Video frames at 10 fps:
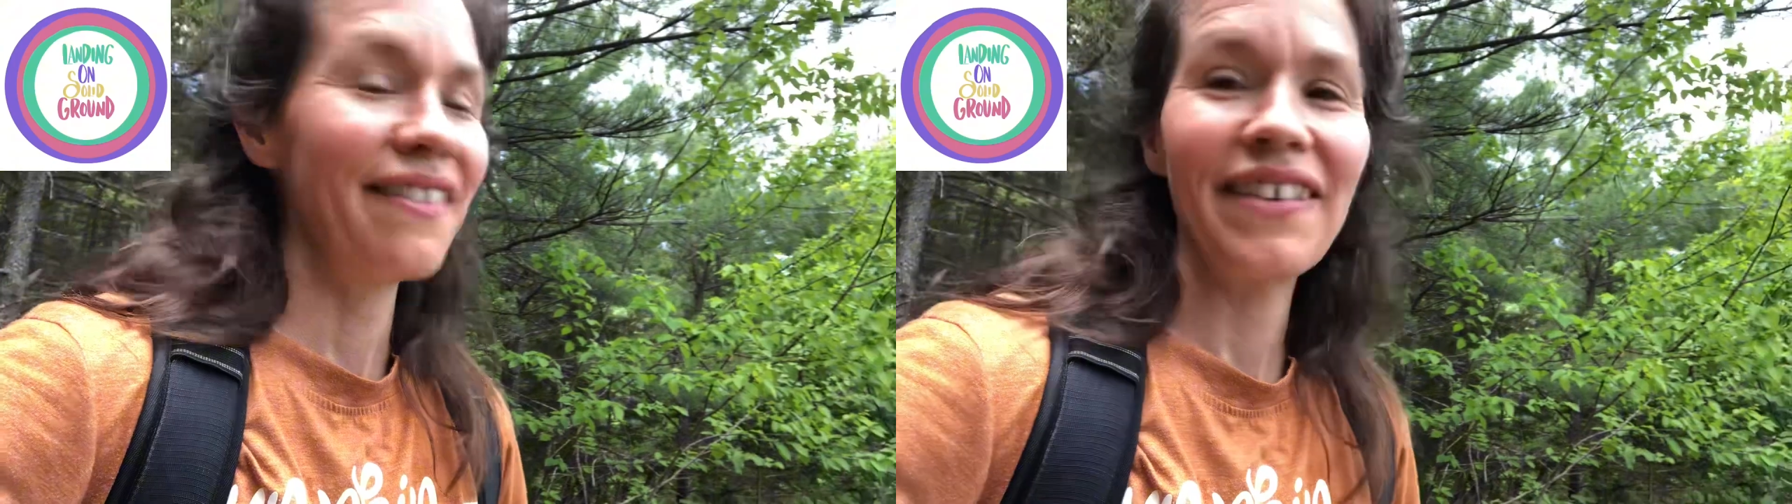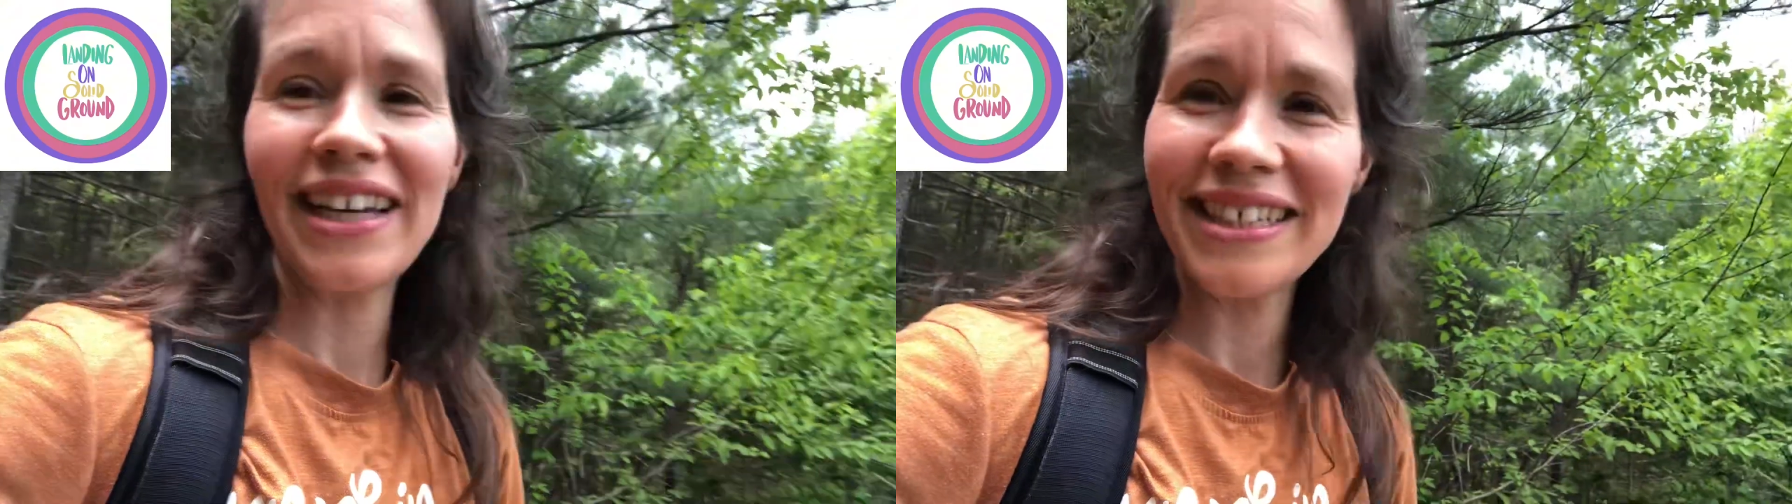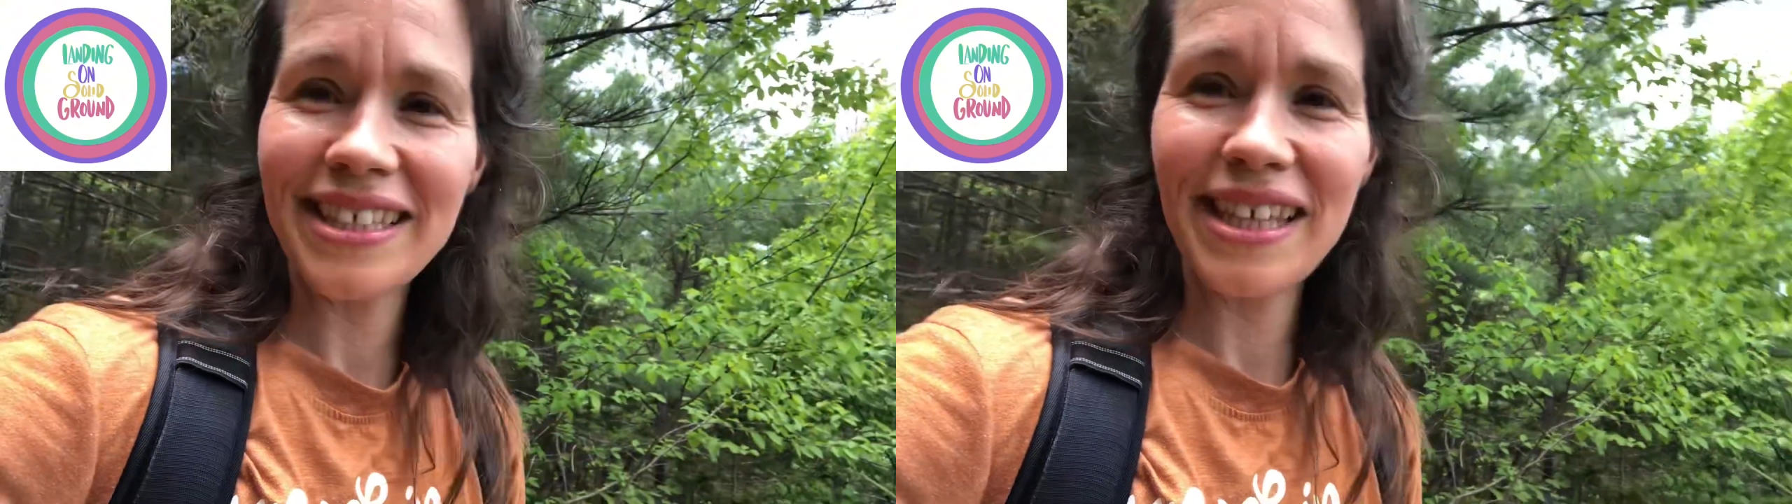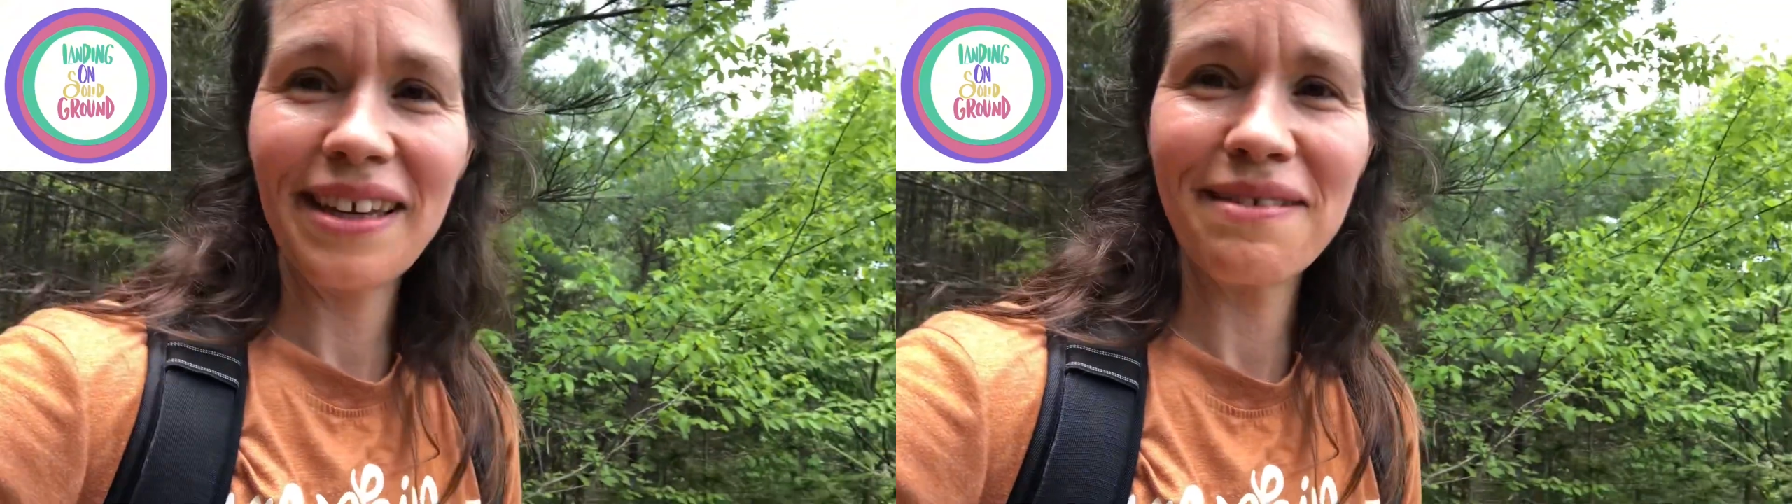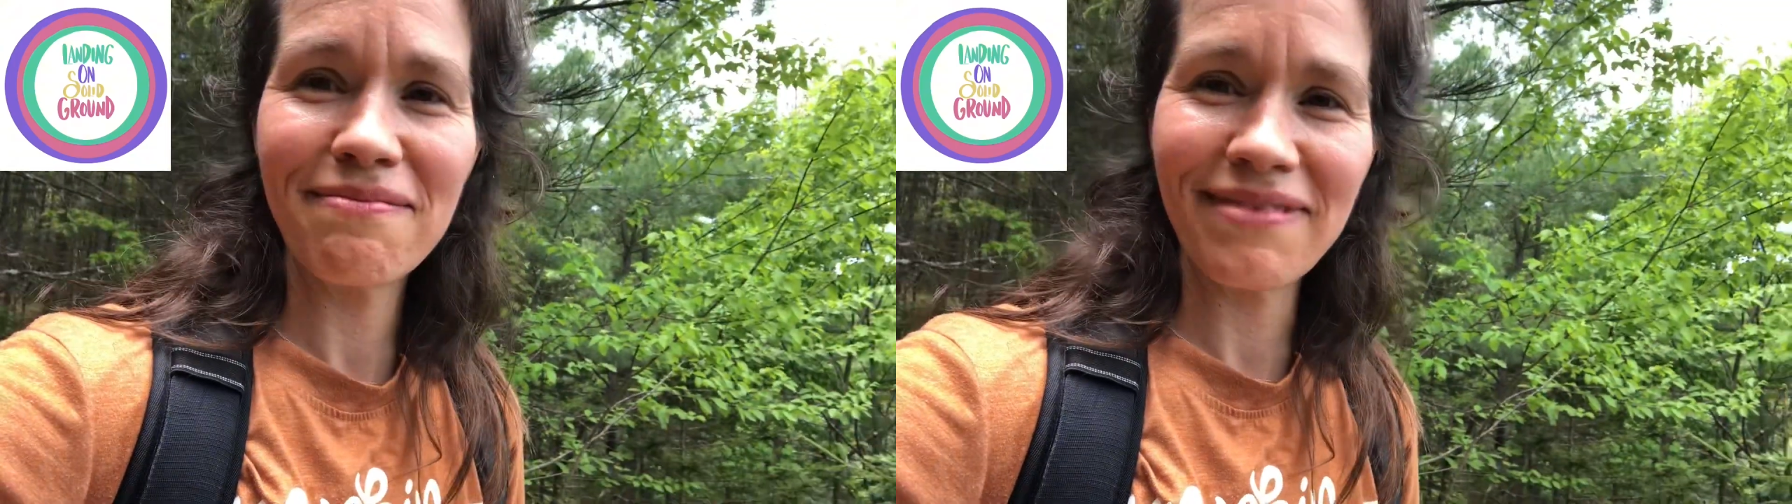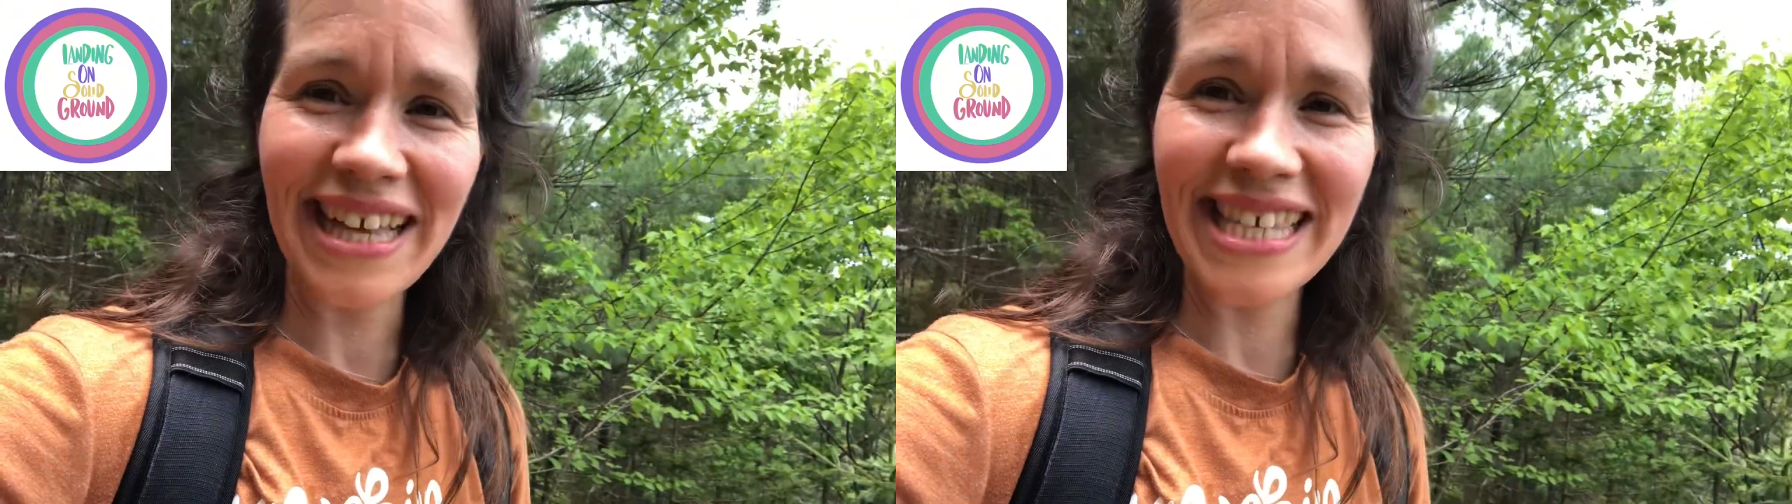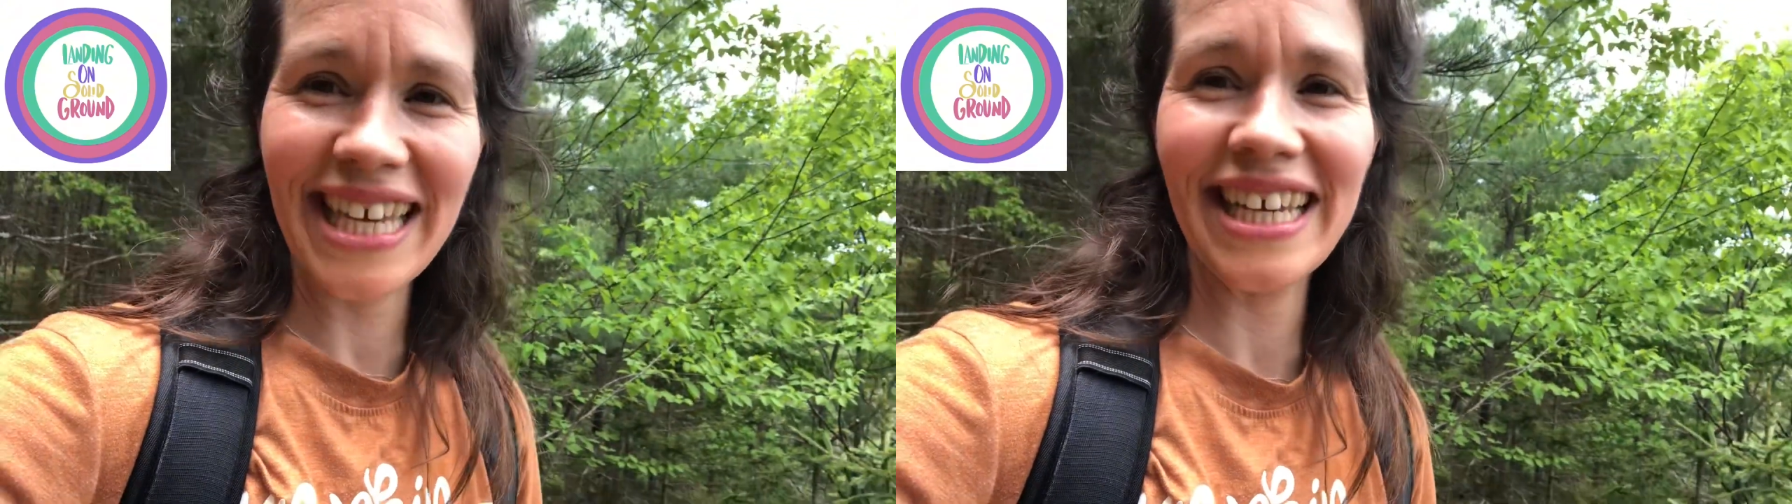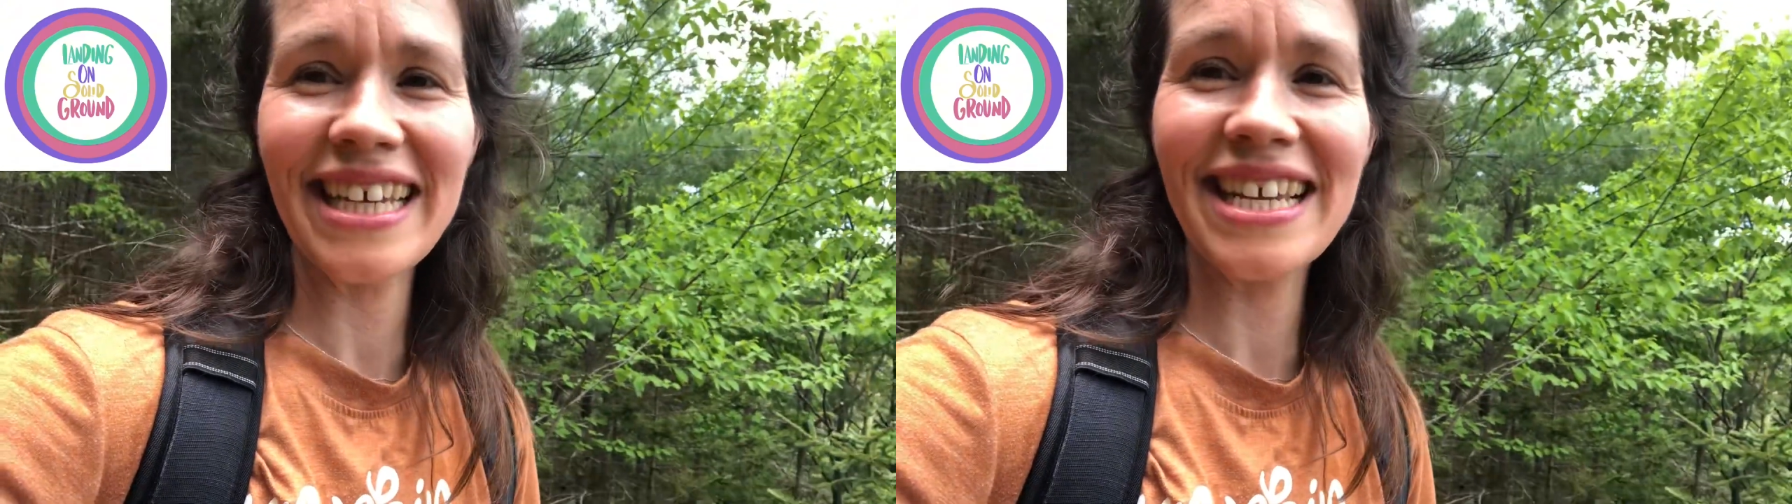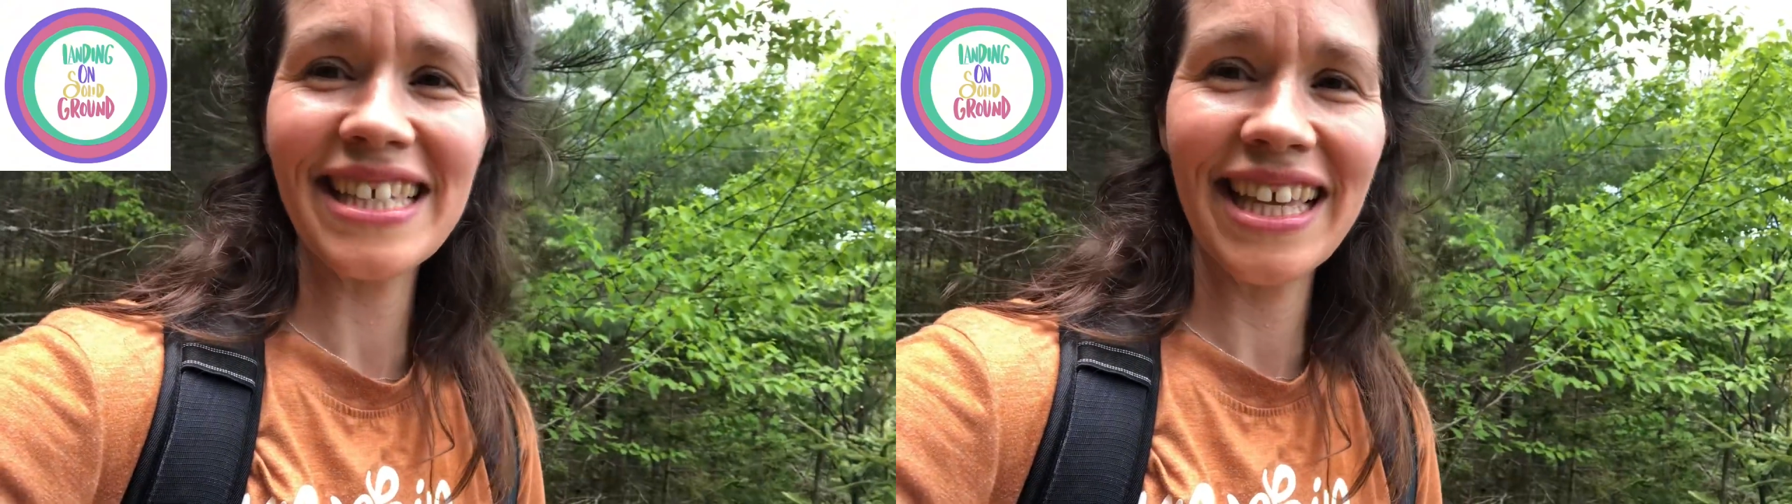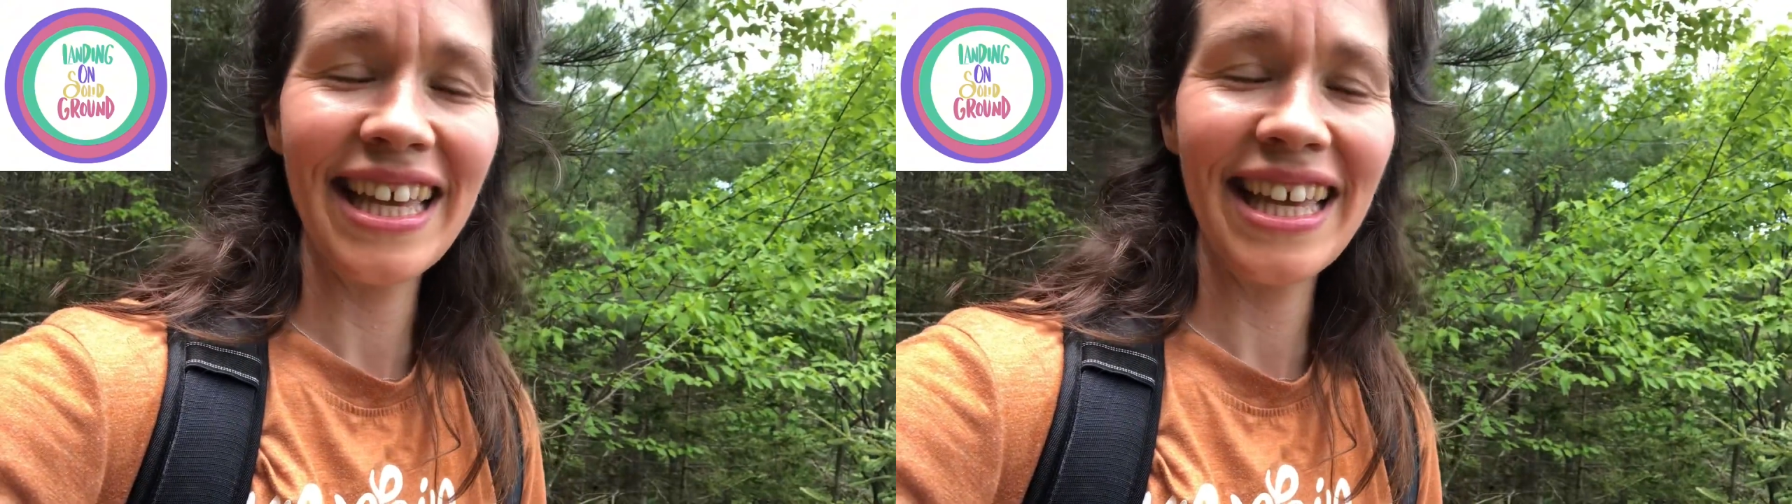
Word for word: us blessings.